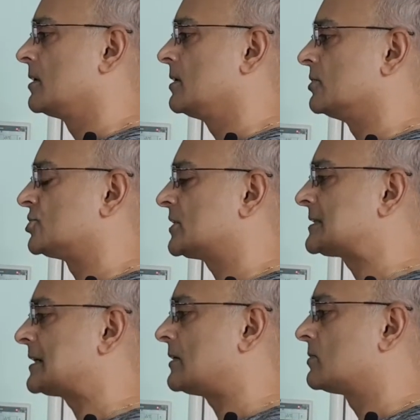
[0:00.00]
your
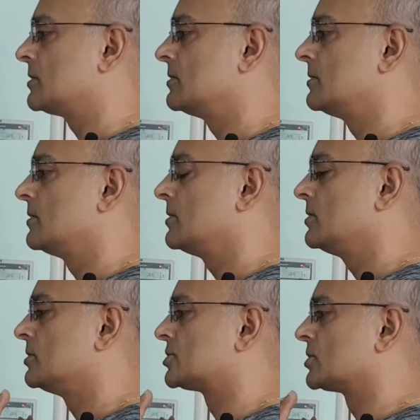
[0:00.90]
chest out,
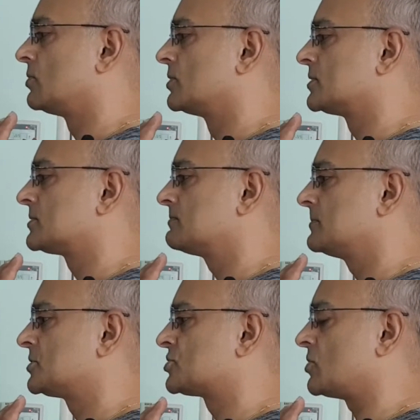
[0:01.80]
your shoulders
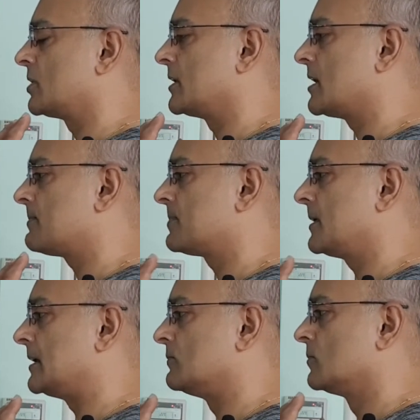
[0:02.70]
strong and up
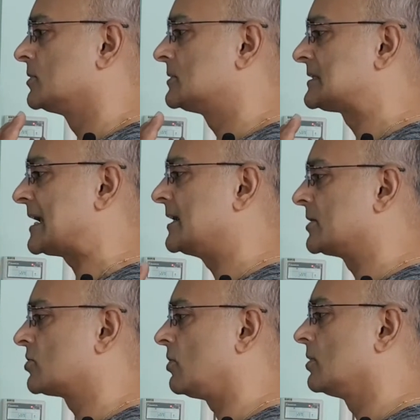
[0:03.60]
and standing
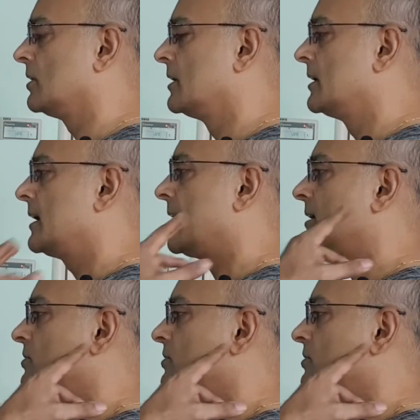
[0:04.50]
tall, and your